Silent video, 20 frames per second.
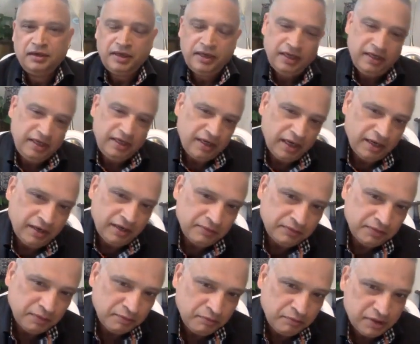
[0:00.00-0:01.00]
any kind
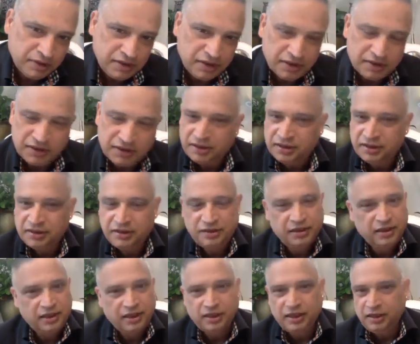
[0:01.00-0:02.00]
of the business
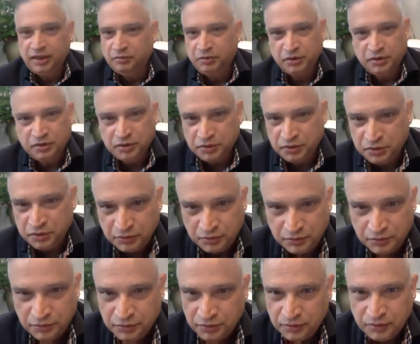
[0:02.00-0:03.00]
they can able to
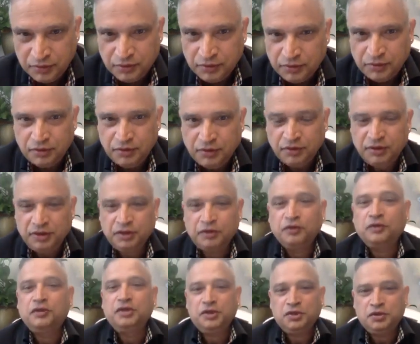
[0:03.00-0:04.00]
do. They
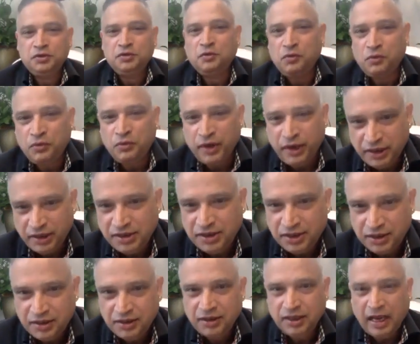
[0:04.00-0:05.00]
don't need to wait,
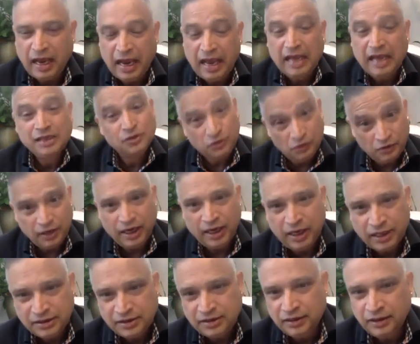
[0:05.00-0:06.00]
as long
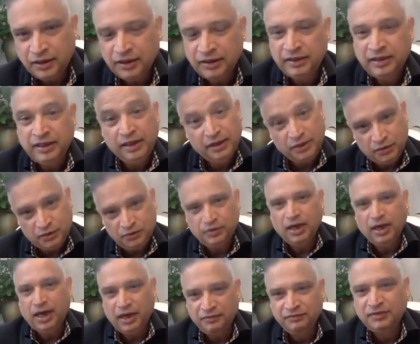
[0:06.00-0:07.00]
as they do
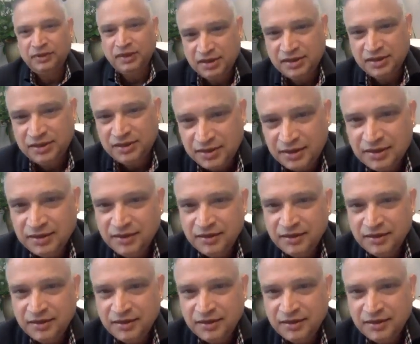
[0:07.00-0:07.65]
have these